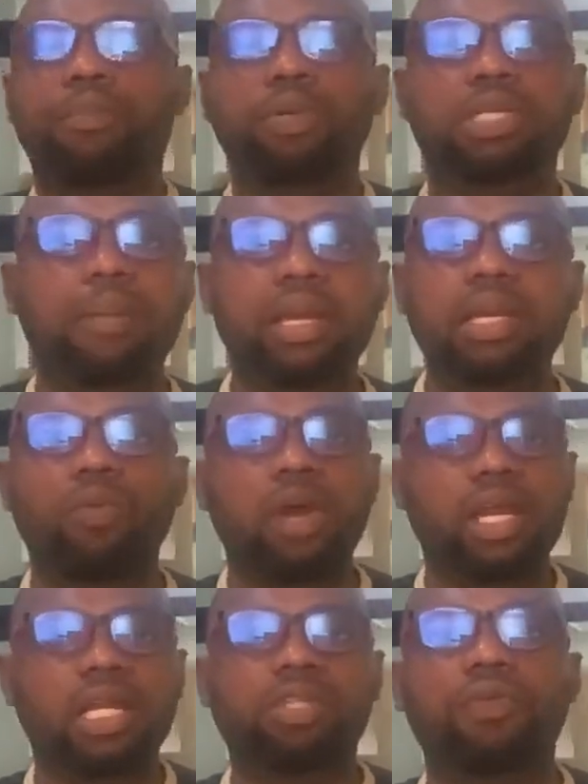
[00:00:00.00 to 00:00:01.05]
Put them
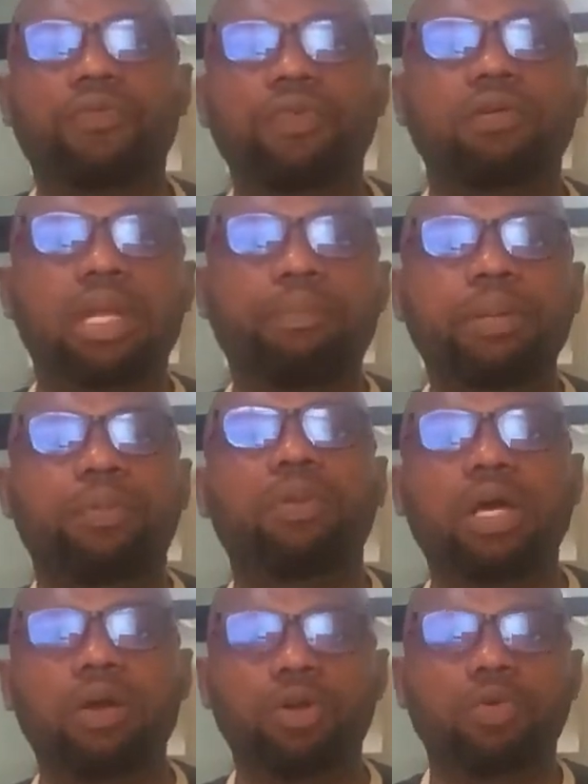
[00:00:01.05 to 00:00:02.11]
anywhere that you feel that
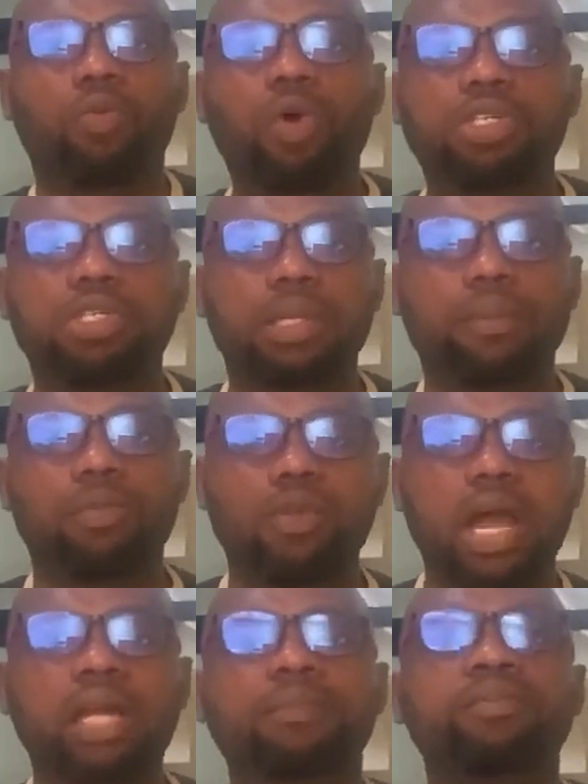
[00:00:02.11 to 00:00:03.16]
people are going to watch them,
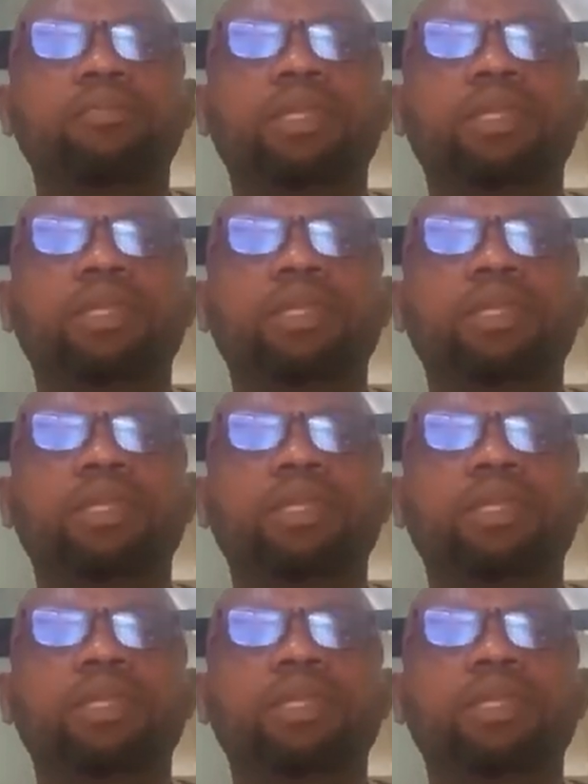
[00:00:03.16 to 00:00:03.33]
right?